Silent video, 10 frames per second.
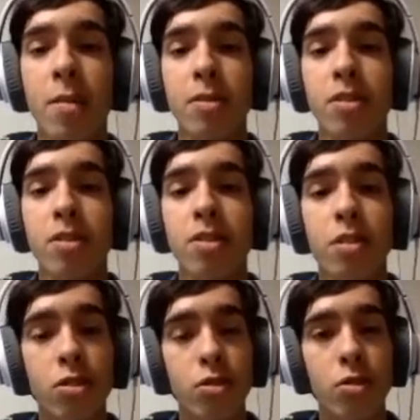This is
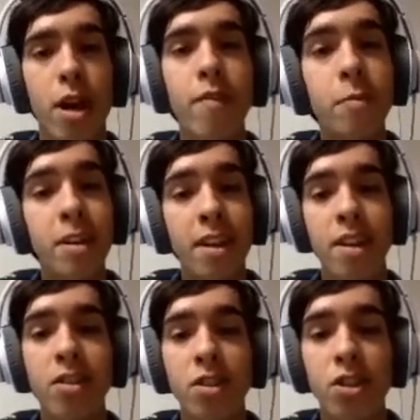Industrial Craft, but it
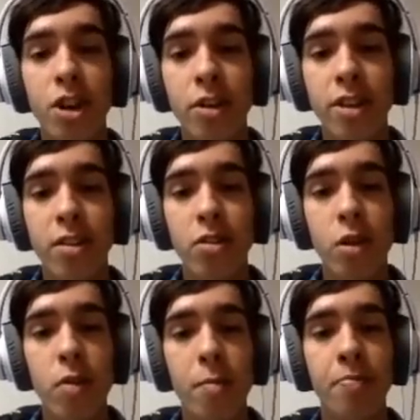is the JerryTown server.